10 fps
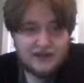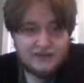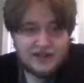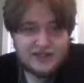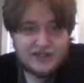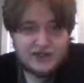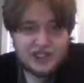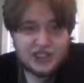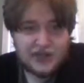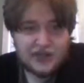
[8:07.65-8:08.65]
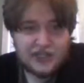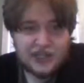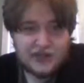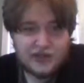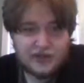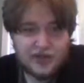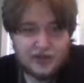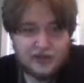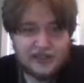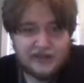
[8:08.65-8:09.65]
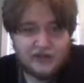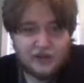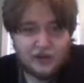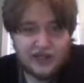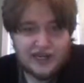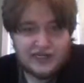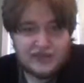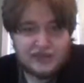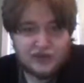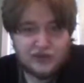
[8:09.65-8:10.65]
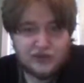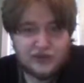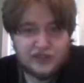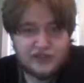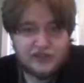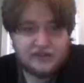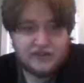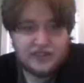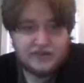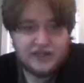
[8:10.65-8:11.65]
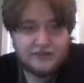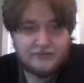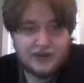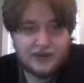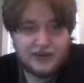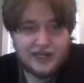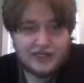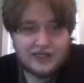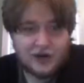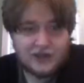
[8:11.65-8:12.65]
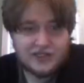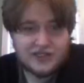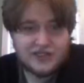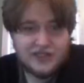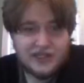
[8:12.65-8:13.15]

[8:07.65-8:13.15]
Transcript: My sister is correct. Shadows are not pure evil, nor light is pure good. The universe is made of both light and darkness.